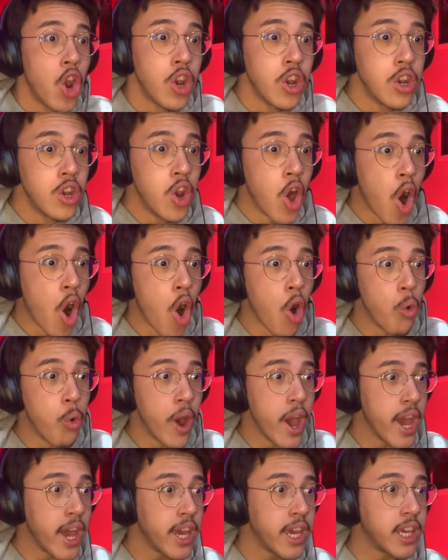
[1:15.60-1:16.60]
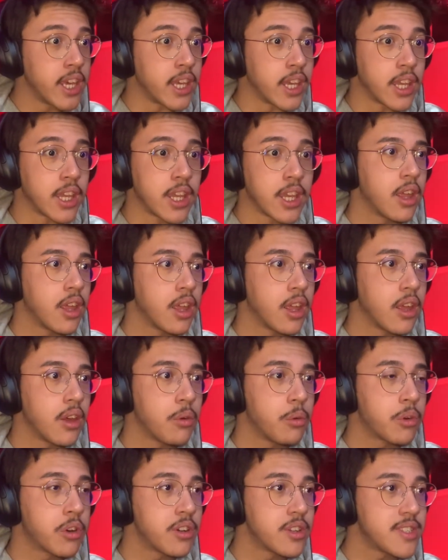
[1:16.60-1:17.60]
No way.
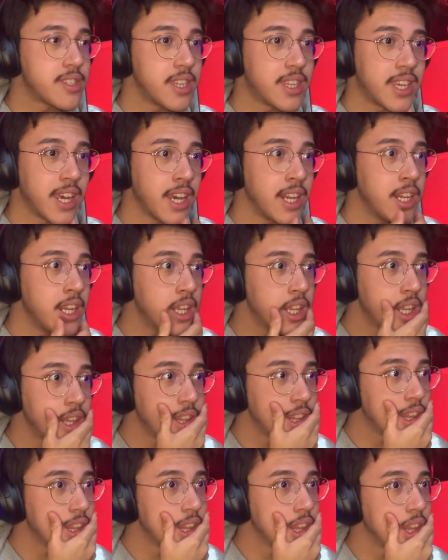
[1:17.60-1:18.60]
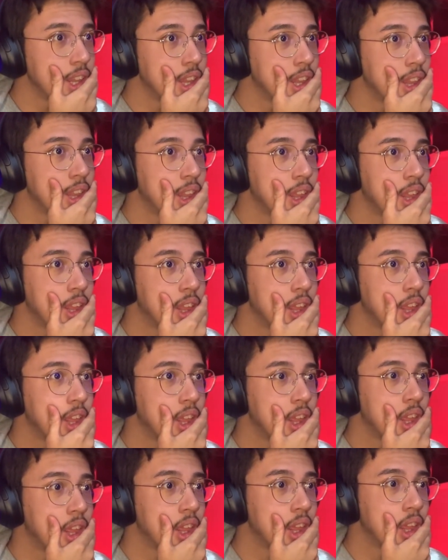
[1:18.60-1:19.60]
We're gonna see Kanan.
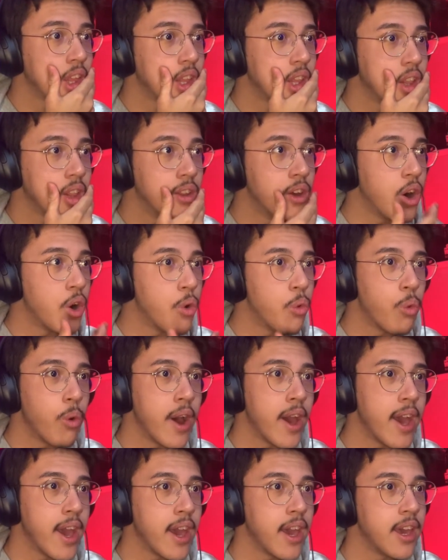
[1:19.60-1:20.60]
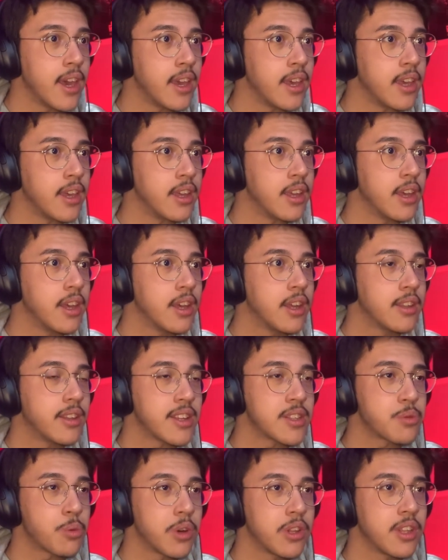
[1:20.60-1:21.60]
No way.
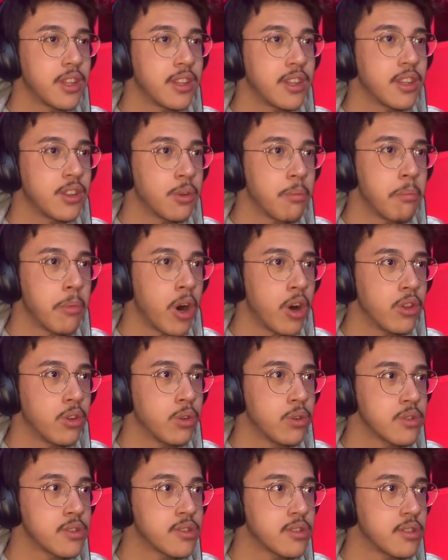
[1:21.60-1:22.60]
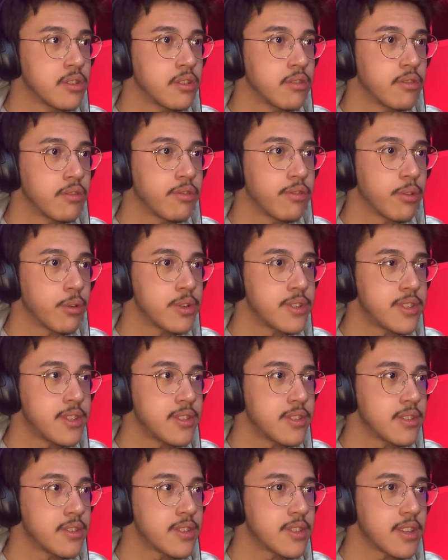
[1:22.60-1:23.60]
That's why they did the models for
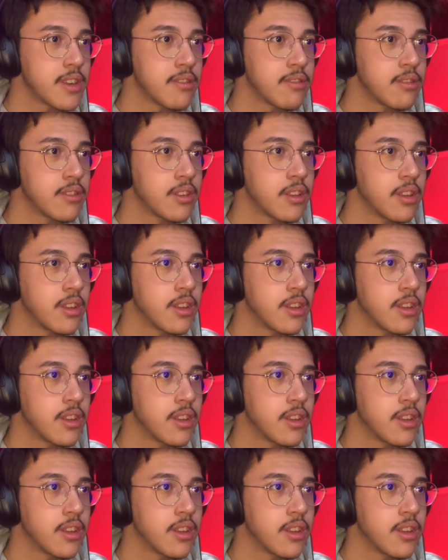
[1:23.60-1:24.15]
season 7.